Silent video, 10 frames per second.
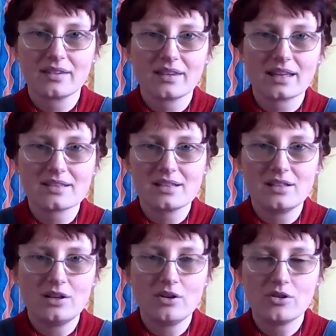it's a
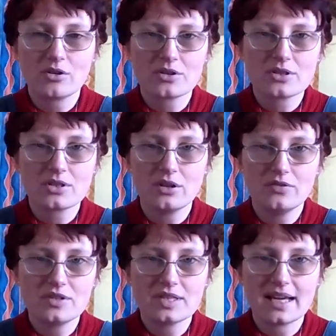long, soft
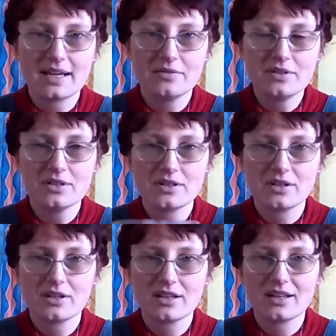sound.
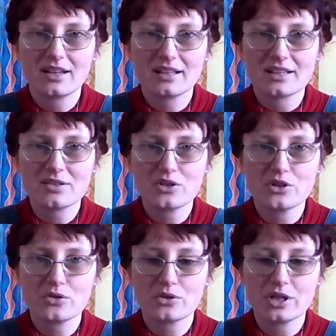And it's a
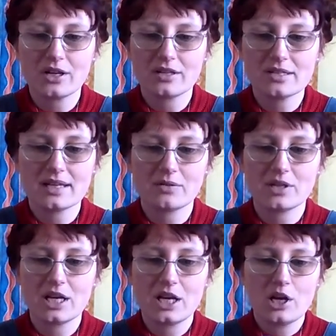short, hard sound.
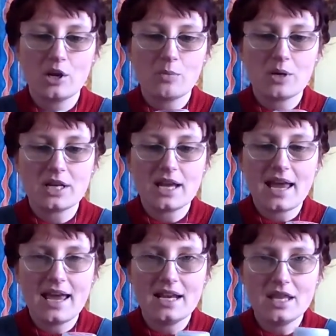But
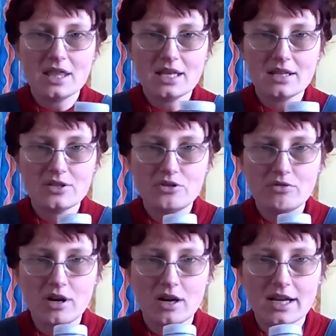anything that's
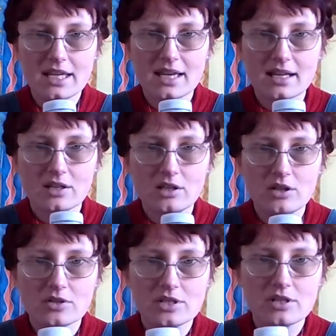dry and
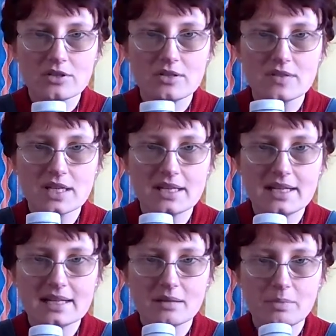lots of tiny
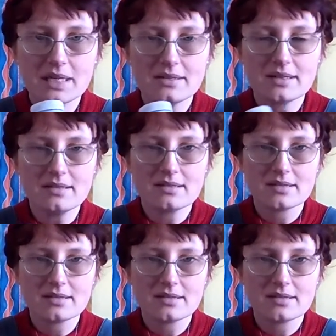little pieces,